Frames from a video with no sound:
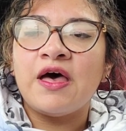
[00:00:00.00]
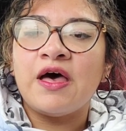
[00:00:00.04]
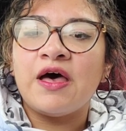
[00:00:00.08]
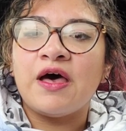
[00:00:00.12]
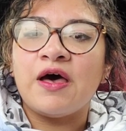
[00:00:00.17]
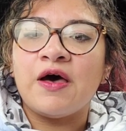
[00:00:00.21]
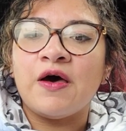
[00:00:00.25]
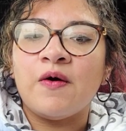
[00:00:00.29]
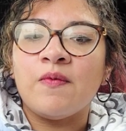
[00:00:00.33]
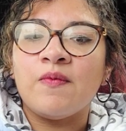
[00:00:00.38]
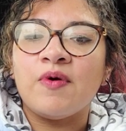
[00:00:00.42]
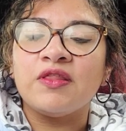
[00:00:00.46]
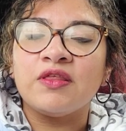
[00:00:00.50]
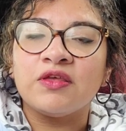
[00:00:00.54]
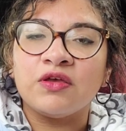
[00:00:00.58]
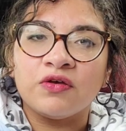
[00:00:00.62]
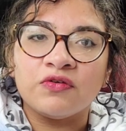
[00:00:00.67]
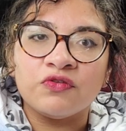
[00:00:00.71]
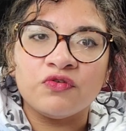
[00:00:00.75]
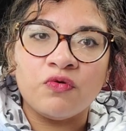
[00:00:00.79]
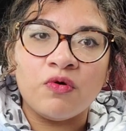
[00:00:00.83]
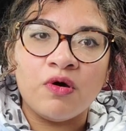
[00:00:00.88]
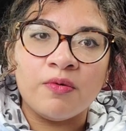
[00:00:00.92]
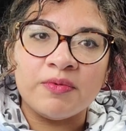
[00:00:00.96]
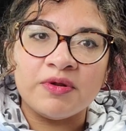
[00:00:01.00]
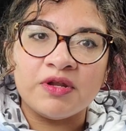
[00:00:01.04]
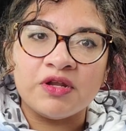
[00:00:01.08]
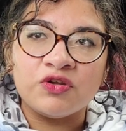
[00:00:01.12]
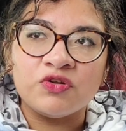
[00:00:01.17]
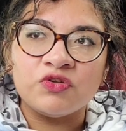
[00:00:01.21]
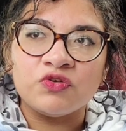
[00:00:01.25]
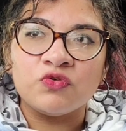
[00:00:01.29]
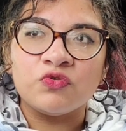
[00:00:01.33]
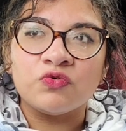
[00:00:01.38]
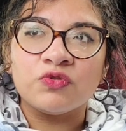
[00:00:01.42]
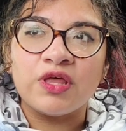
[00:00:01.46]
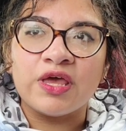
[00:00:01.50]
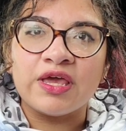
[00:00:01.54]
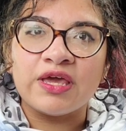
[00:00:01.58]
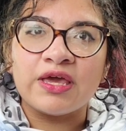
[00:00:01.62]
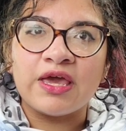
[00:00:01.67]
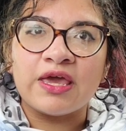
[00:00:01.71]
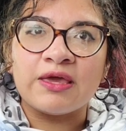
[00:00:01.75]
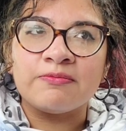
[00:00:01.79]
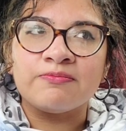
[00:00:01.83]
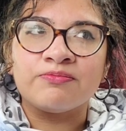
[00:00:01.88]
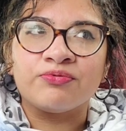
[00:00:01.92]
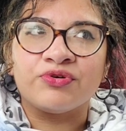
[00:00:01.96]
And they also want me to do like
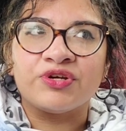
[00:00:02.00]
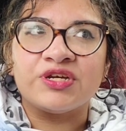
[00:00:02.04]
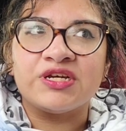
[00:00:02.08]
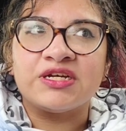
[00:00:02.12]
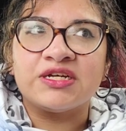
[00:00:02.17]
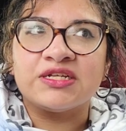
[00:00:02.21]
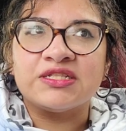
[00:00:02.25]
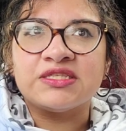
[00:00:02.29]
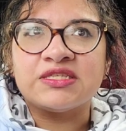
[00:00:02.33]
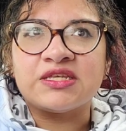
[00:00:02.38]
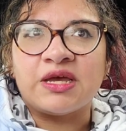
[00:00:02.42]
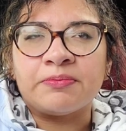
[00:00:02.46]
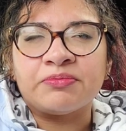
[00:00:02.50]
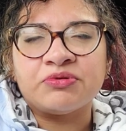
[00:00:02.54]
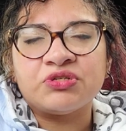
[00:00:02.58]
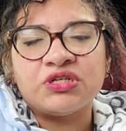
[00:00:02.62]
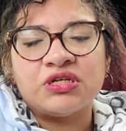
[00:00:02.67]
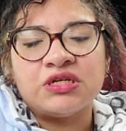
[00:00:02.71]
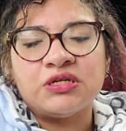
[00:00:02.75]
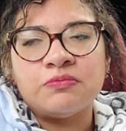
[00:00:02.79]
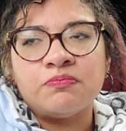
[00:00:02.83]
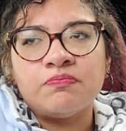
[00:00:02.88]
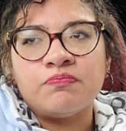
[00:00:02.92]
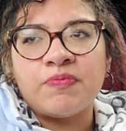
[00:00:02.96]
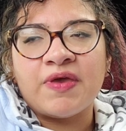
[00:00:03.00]
a preconception